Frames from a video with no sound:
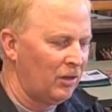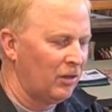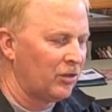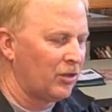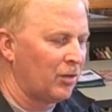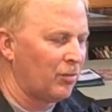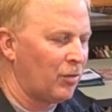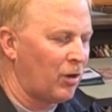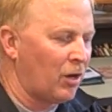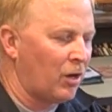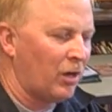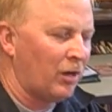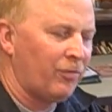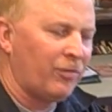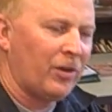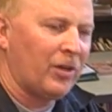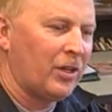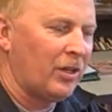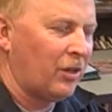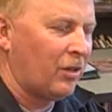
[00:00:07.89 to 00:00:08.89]
some
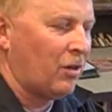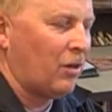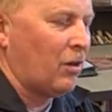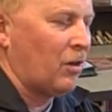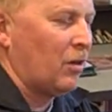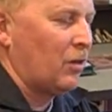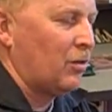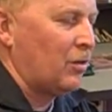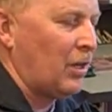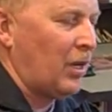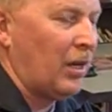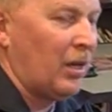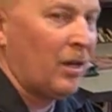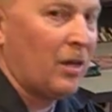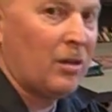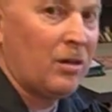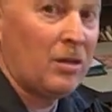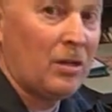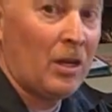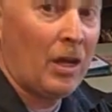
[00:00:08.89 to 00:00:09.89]
RFID cards,
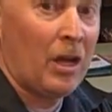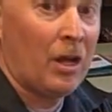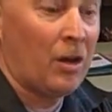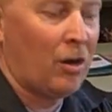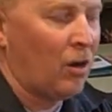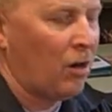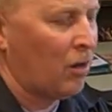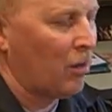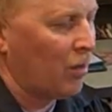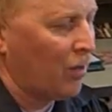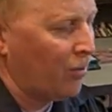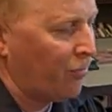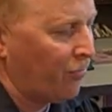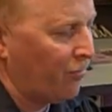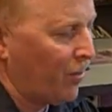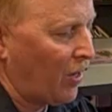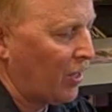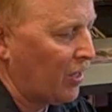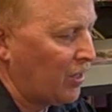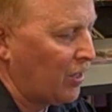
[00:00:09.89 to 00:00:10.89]
and an
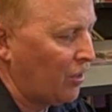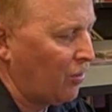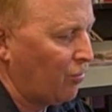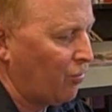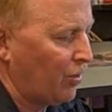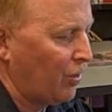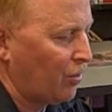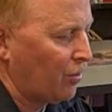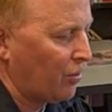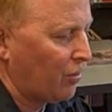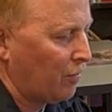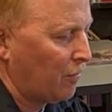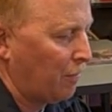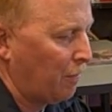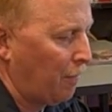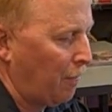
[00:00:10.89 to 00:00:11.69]
RFID reader.